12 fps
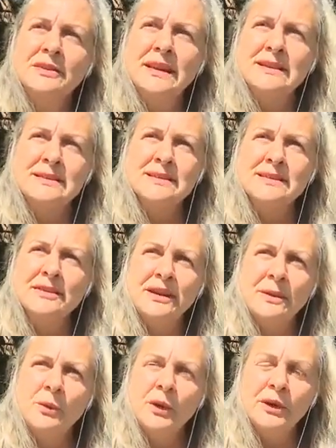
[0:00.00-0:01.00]
necessarily
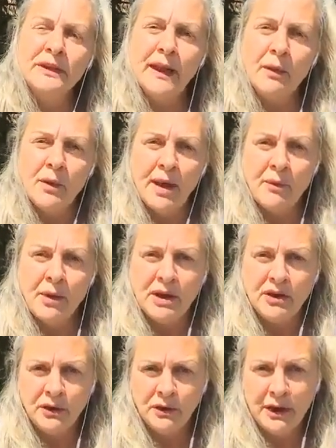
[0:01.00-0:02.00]
work that way when
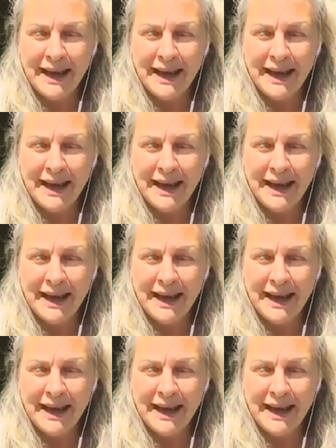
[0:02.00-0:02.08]
you're